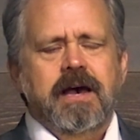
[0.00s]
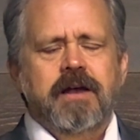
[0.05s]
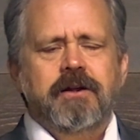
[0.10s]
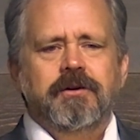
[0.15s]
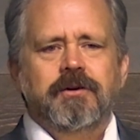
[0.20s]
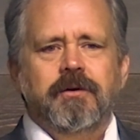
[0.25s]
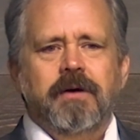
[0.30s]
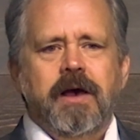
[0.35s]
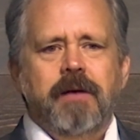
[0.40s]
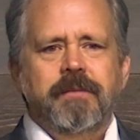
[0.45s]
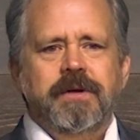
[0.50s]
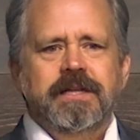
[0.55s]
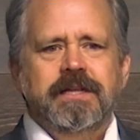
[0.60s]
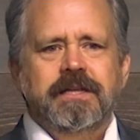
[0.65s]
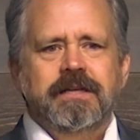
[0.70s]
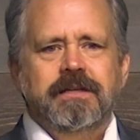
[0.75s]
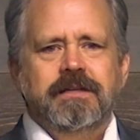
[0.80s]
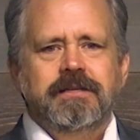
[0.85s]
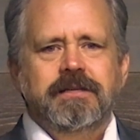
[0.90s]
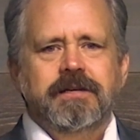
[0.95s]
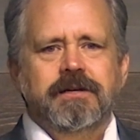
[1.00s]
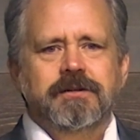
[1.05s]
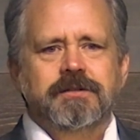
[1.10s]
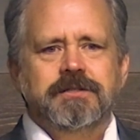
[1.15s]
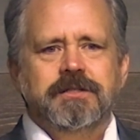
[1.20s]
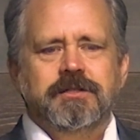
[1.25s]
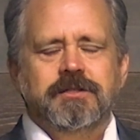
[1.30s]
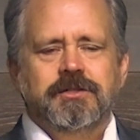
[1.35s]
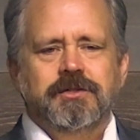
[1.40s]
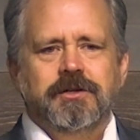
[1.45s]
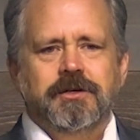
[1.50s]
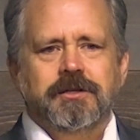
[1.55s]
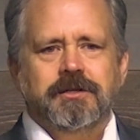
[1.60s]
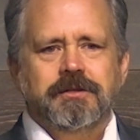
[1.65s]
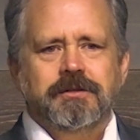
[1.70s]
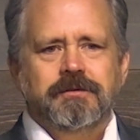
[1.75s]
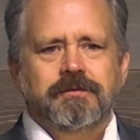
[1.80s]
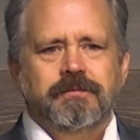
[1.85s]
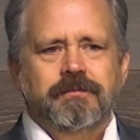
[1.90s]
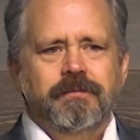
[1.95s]
I don't know how many years it
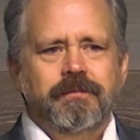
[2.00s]
took,